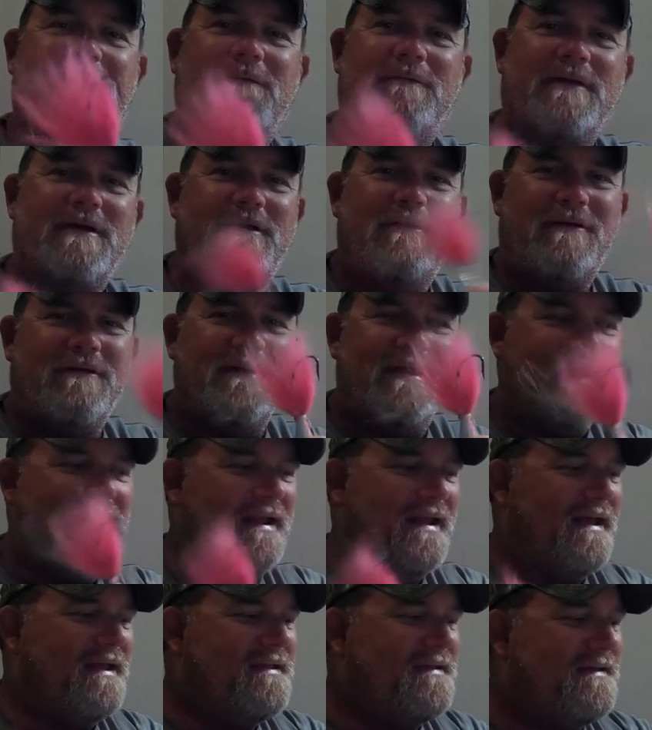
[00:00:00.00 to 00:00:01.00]
You don't need
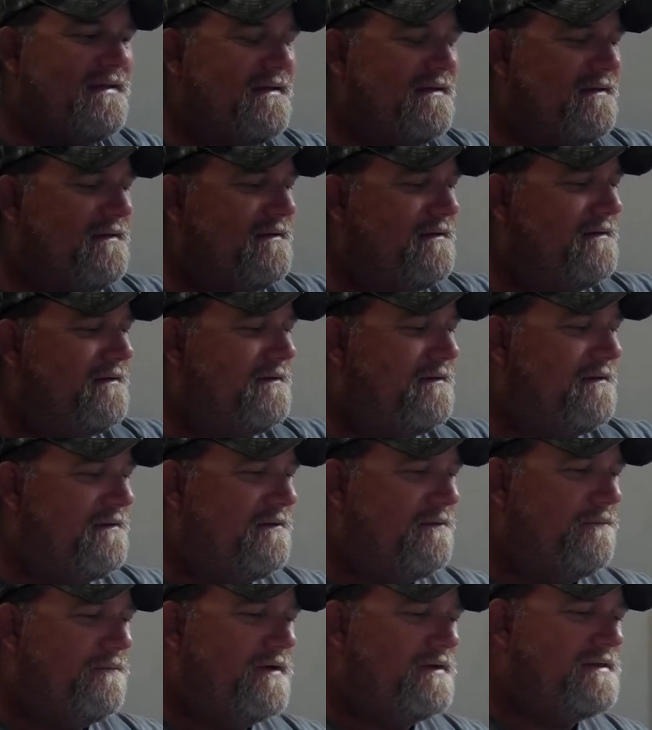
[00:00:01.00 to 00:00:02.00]
it.
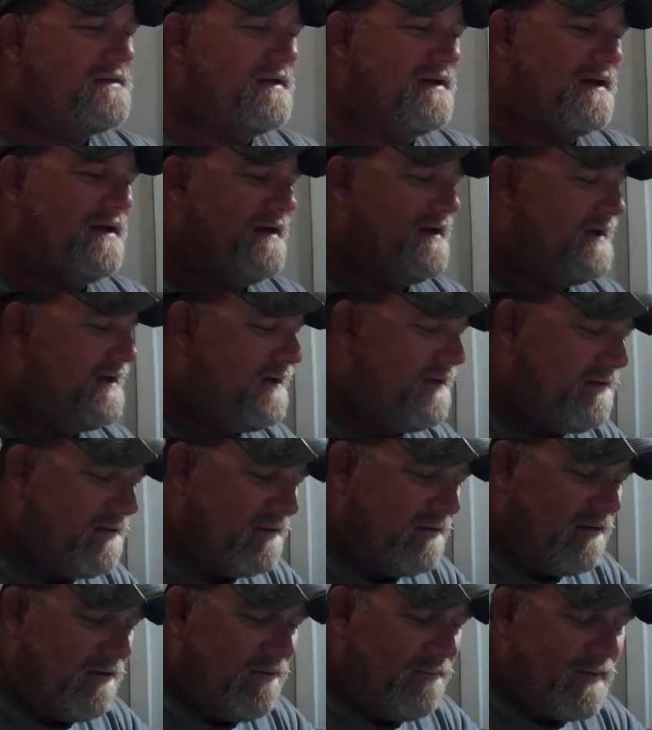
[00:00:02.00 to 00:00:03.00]
What the
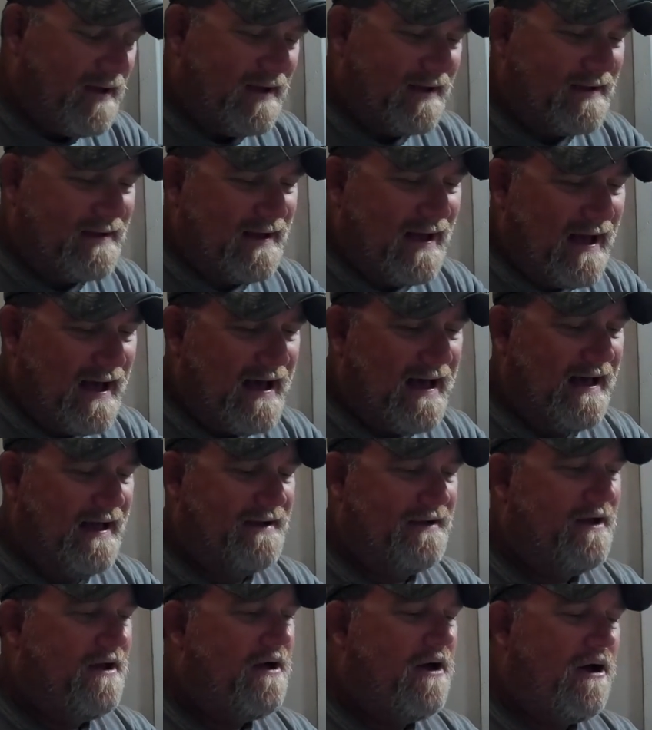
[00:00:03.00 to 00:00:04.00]
hell? Oh my
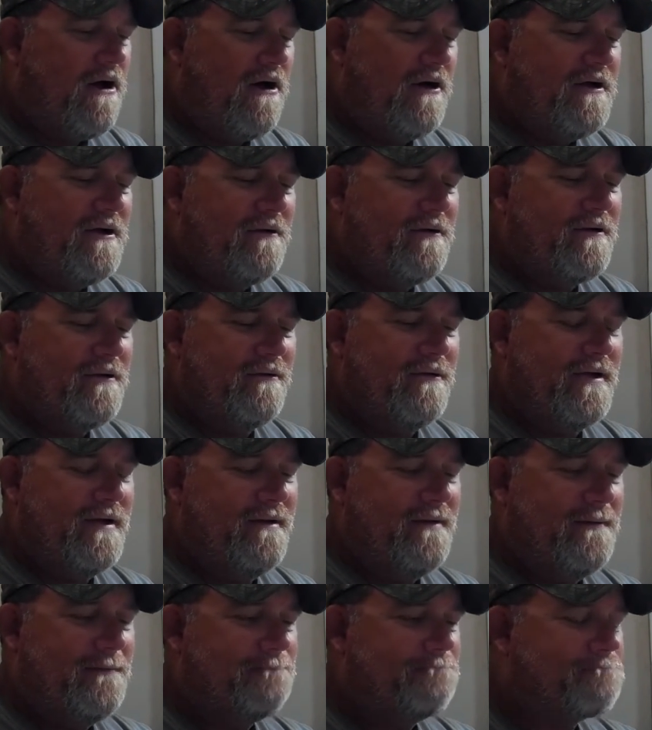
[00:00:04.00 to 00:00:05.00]
God. All you're
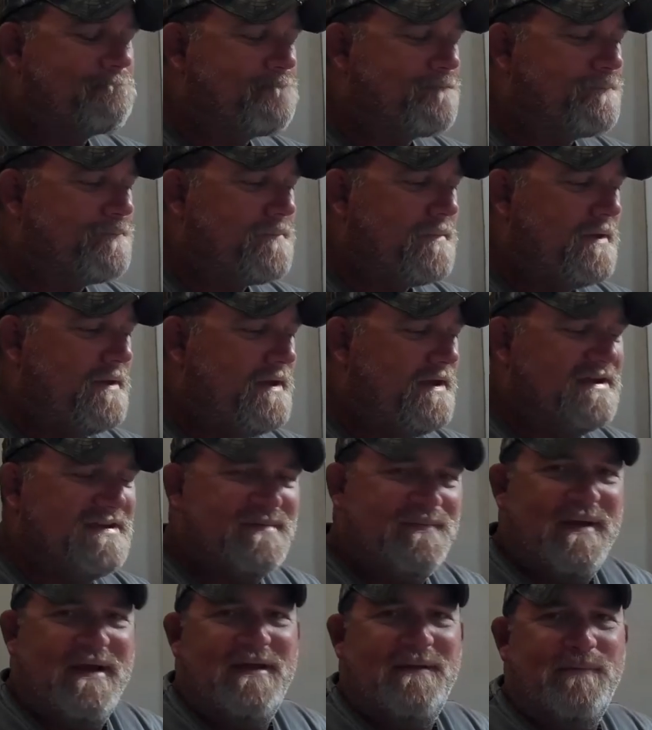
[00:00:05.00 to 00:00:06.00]
doing is
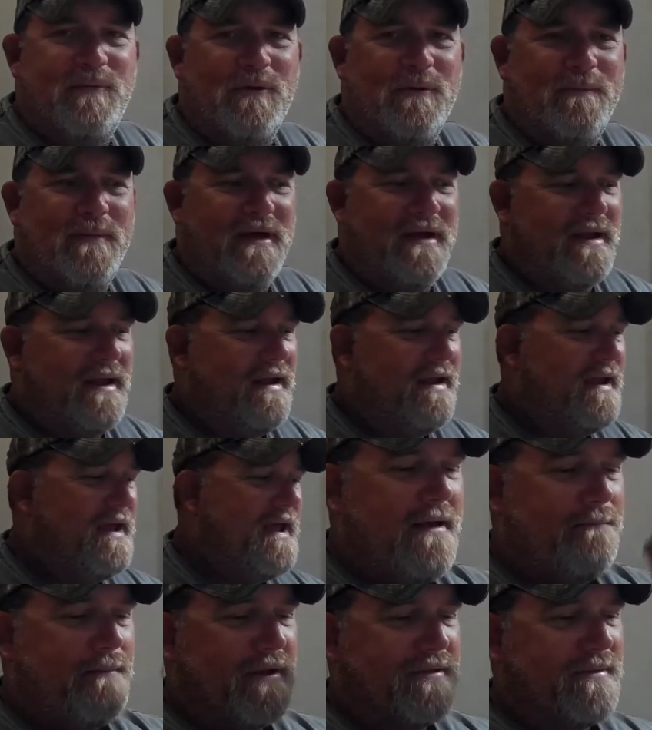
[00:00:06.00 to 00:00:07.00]
spending more money.
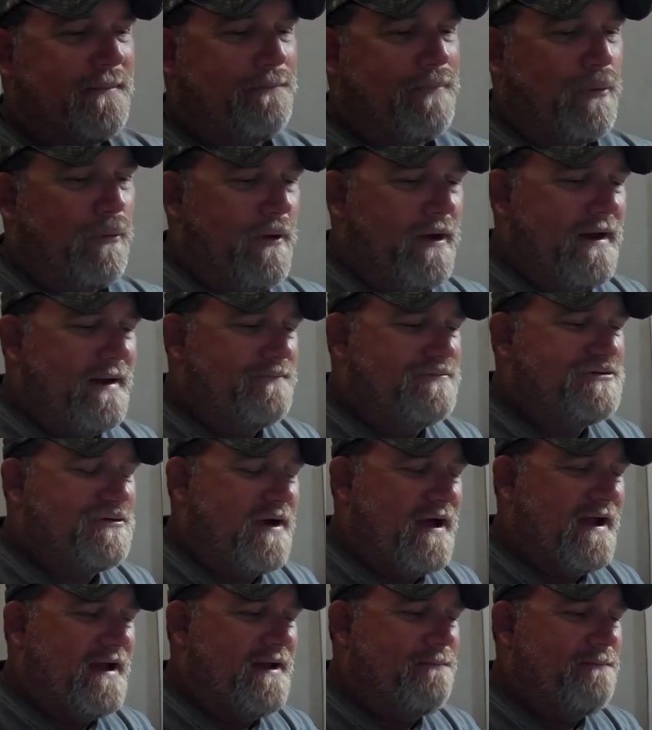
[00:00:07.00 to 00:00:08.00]
But the point I'm
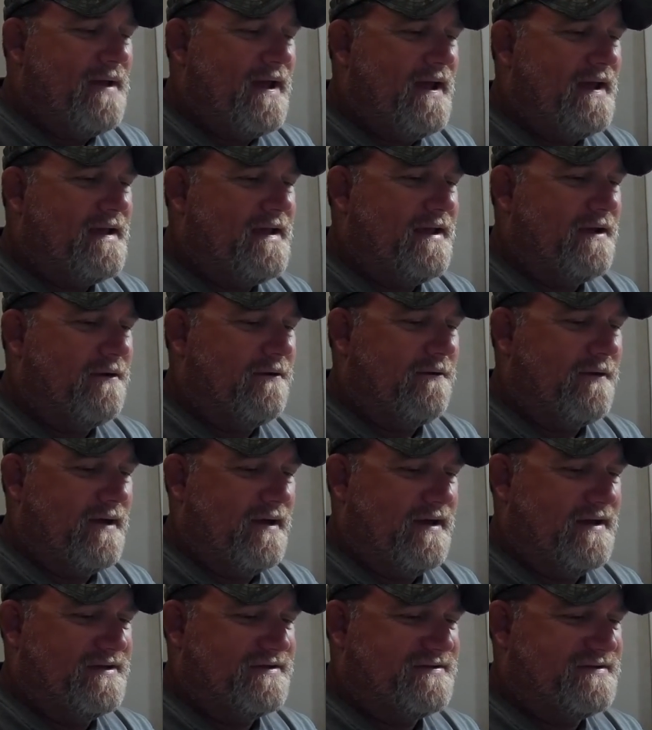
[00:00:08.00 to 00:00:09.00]
trying to make here
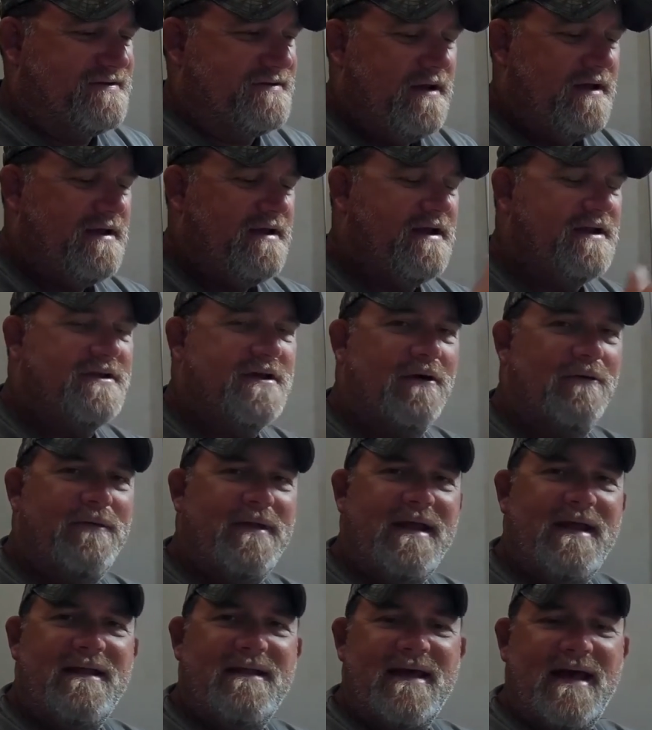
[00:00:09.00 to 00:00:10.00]
is, you don't
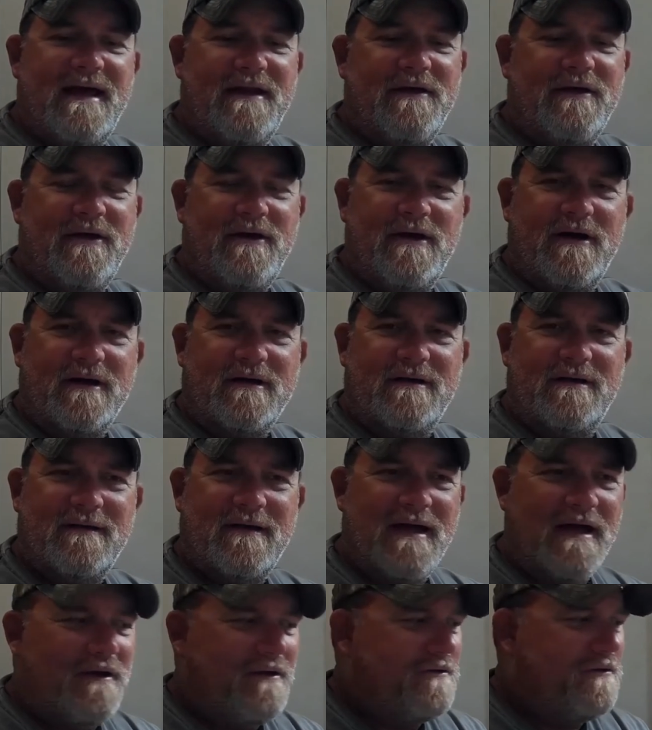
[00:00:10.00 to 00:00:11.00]
need that hook.
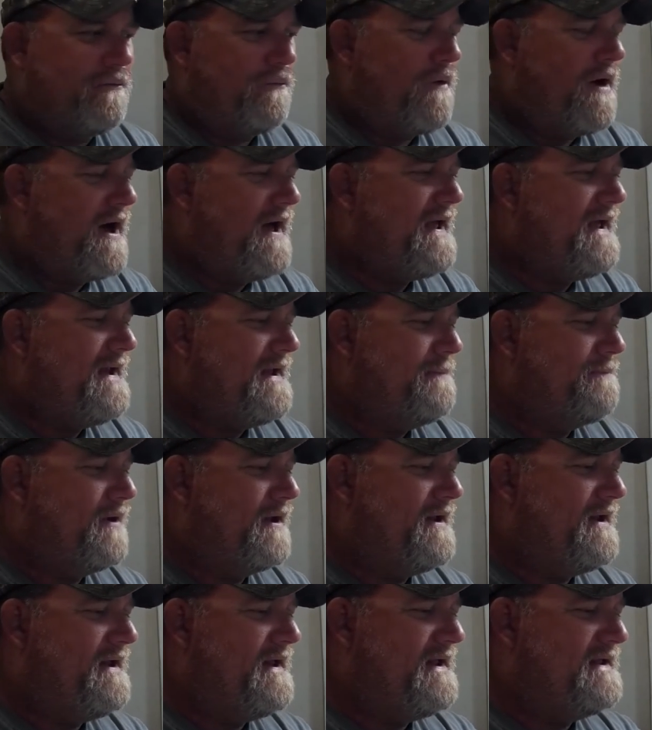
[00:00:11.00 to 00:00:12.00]
I don't know why
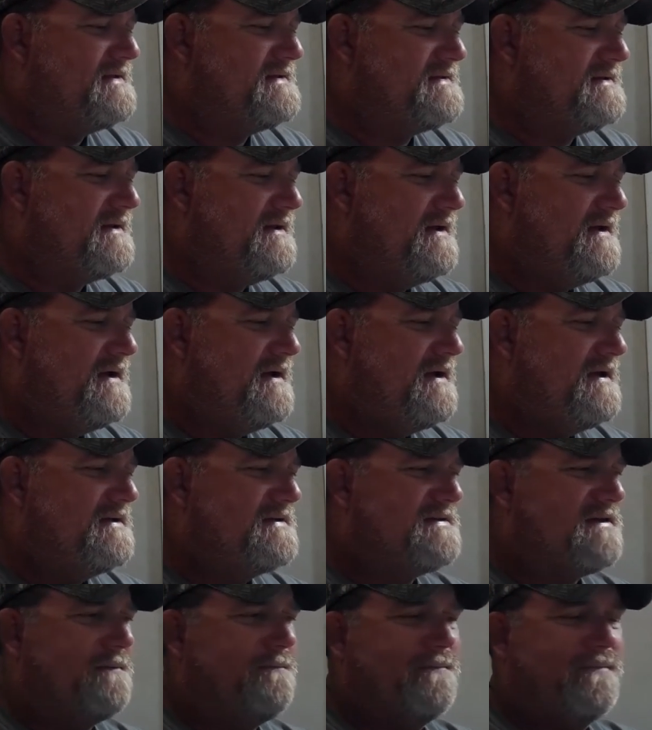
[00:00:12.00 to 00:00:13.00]
anybody needs
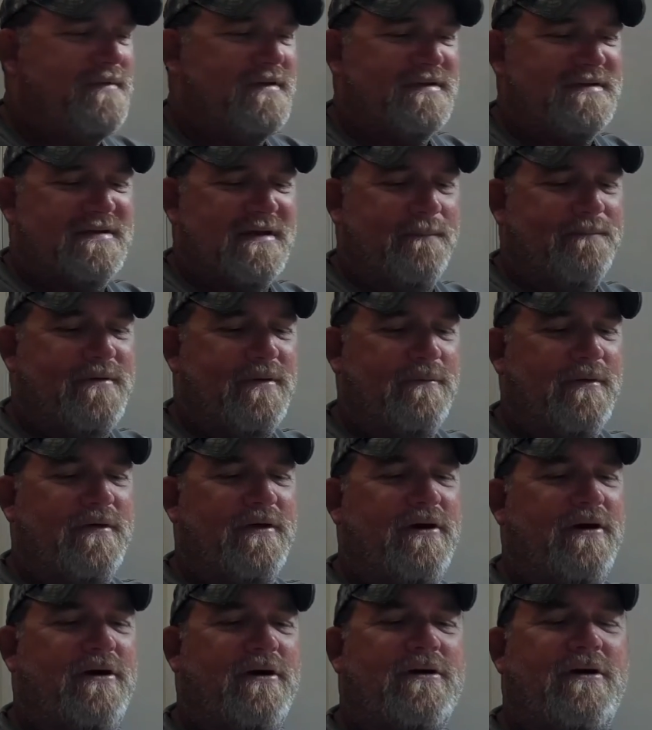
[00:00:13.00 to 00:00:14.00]
something with
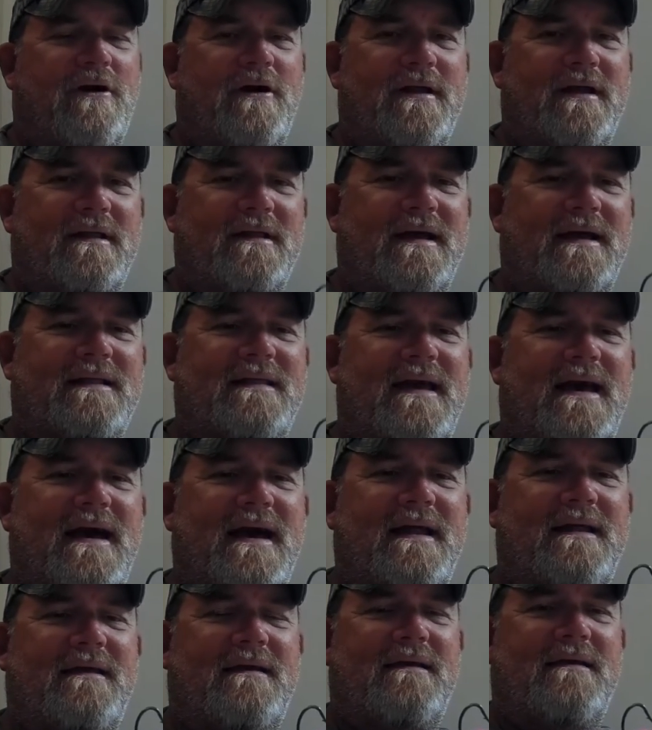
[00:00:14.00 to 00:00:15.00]
a hook on it like
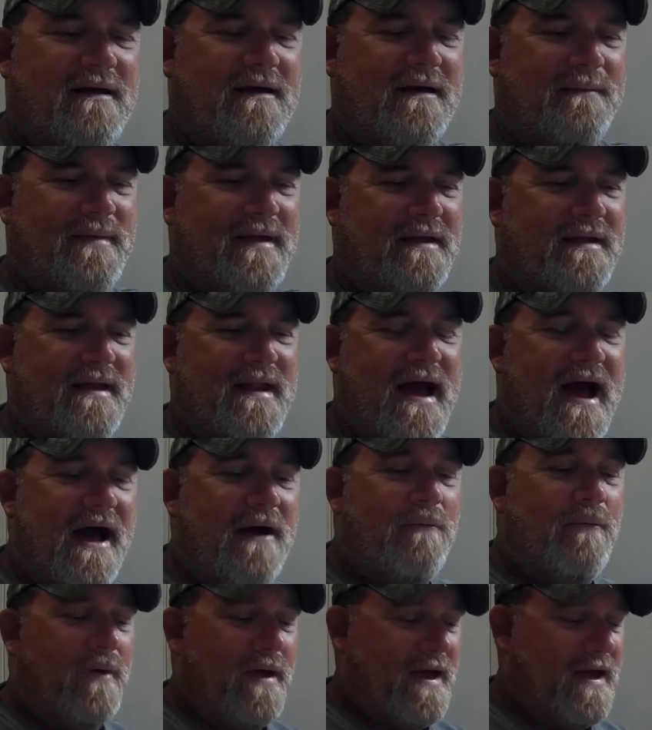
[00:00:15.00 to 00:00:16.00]
that. I mean,
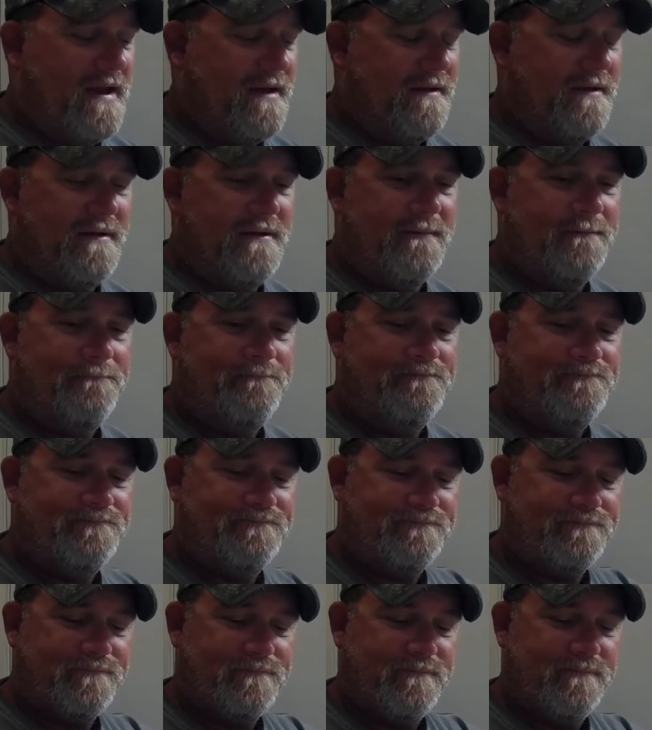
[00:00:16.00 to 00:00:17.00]
not when
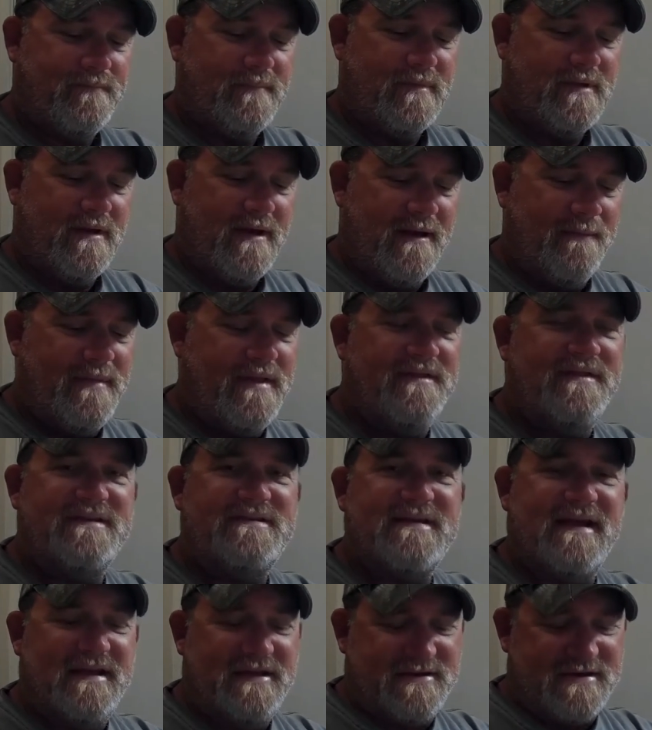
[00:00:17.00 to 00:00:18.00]
I'm in the
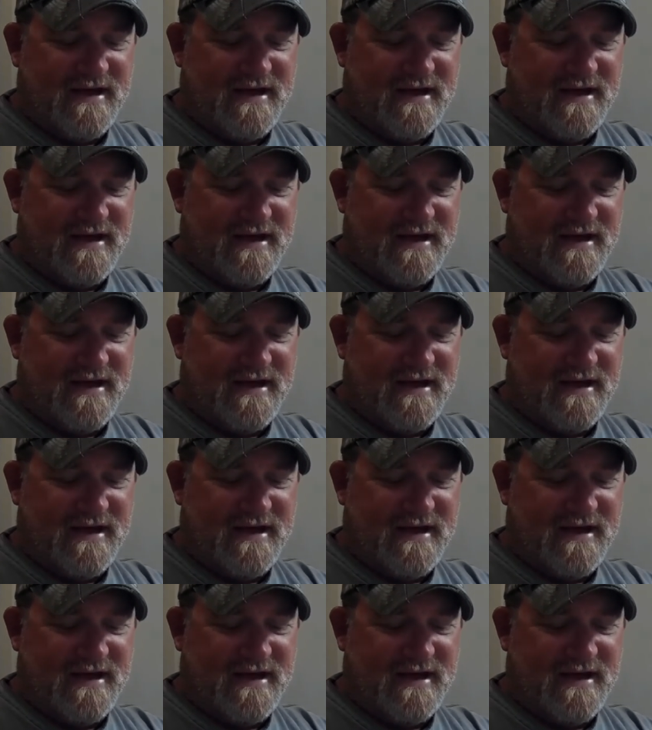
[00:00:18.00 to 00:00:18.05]
St.